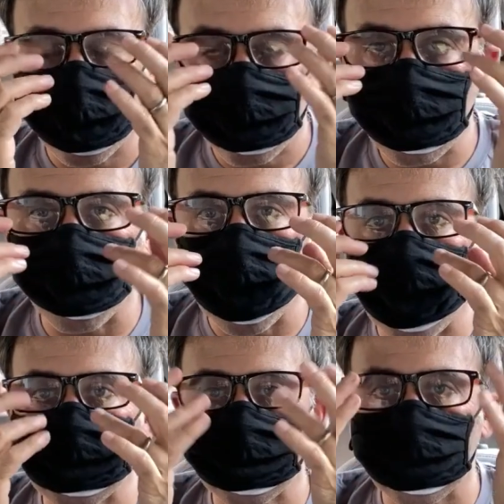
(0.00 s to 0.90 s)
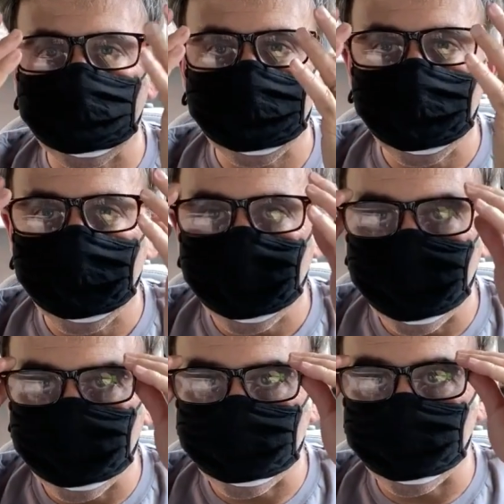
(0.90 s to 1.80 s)
through the mask
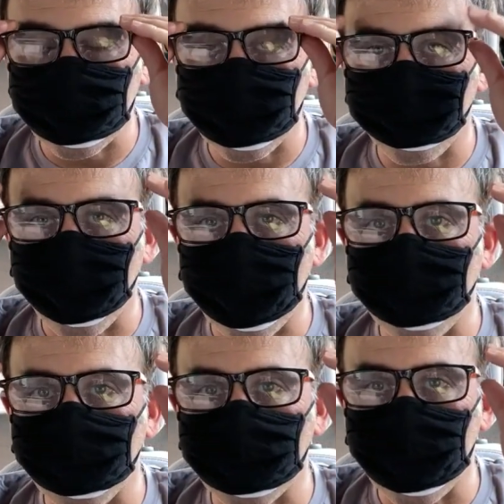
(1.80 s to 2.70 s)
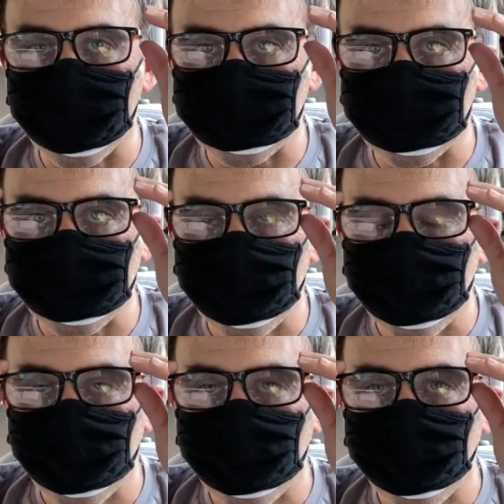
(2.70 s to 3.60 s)
is still going to fog up your glasses.
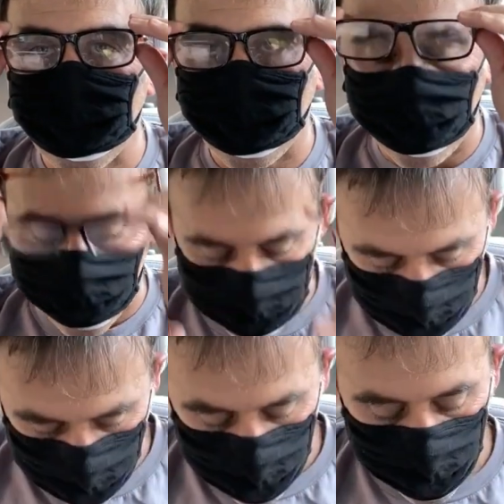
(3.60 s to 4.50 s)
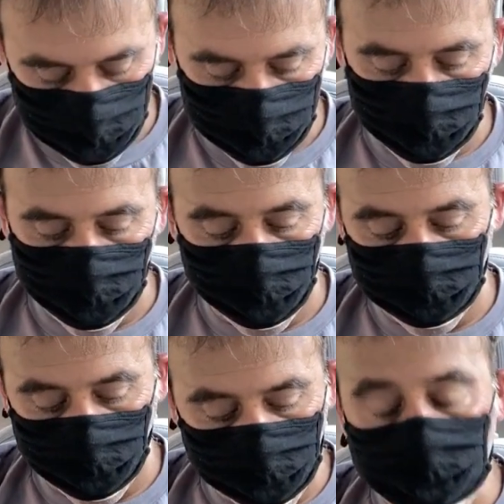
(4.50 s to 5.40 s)
So uh,
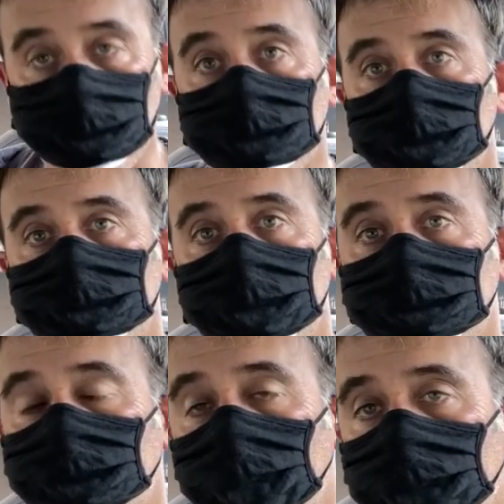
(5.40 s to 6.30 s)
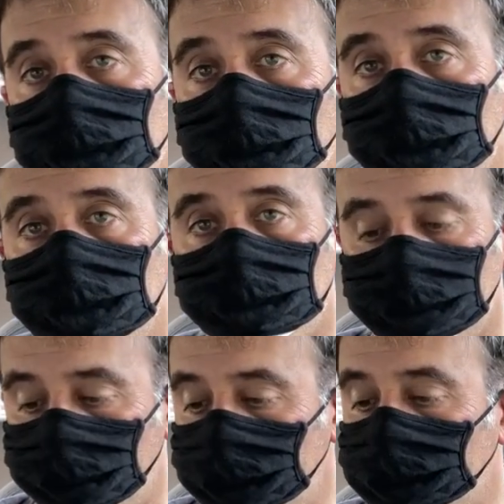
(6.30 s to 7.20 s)
the only suggestion I could really come
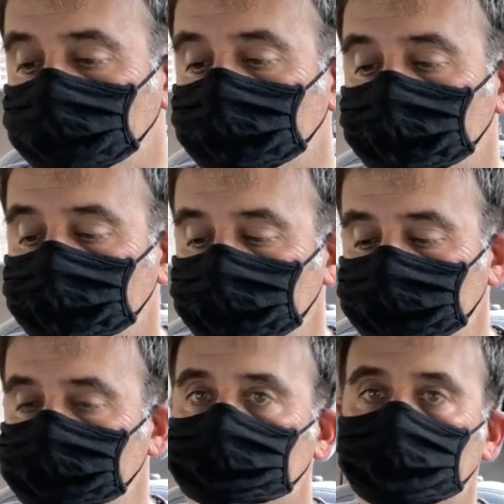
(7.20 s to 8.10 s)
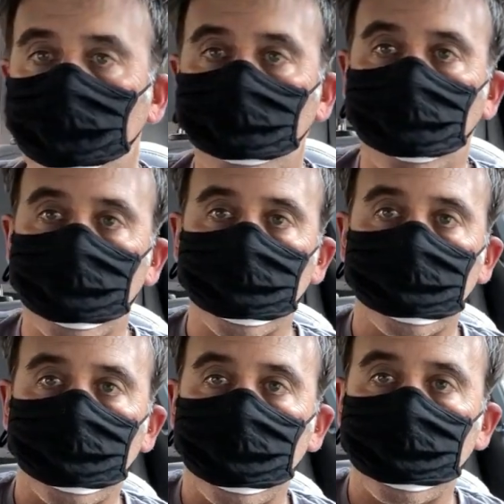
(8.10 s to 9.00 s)
up with is uh,
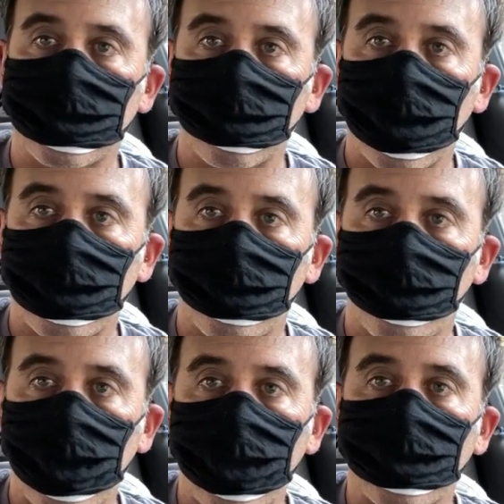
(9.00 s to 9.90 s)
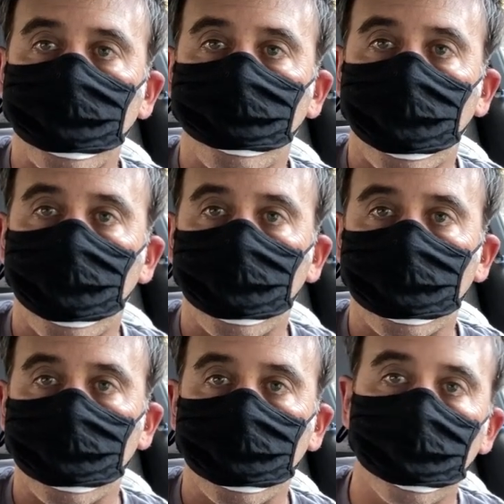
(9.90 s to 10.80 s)
purchasing some kind of
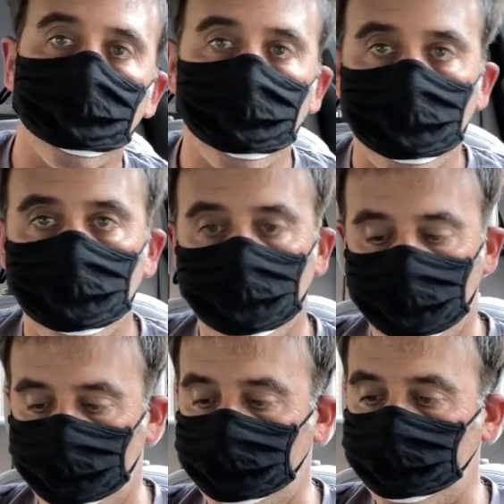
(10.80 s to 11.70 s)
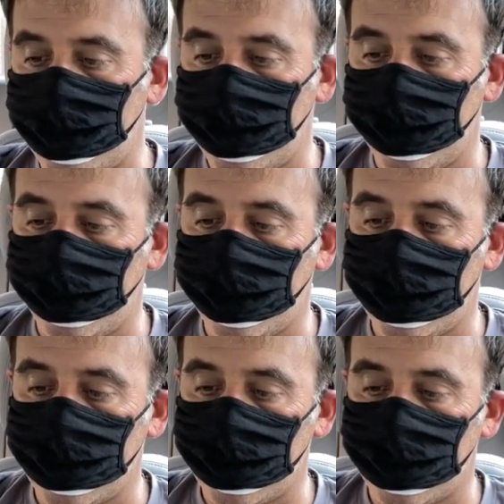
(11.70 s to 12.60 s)
anti-fog uh,
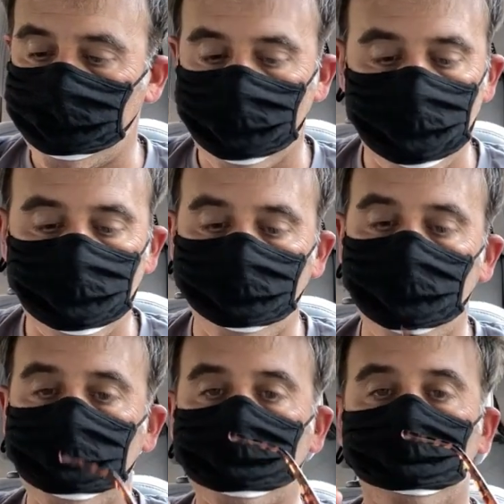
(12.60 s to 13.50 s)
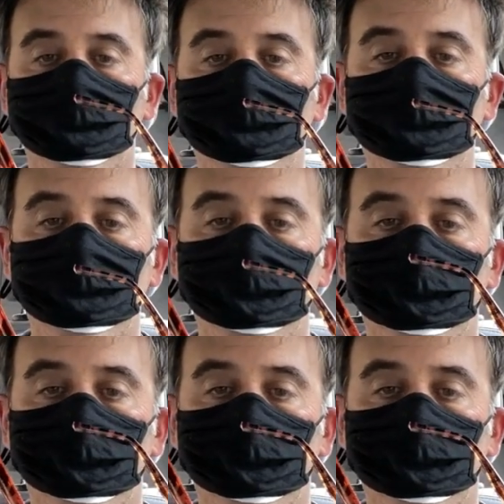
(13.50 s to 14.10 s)
anti-fog spray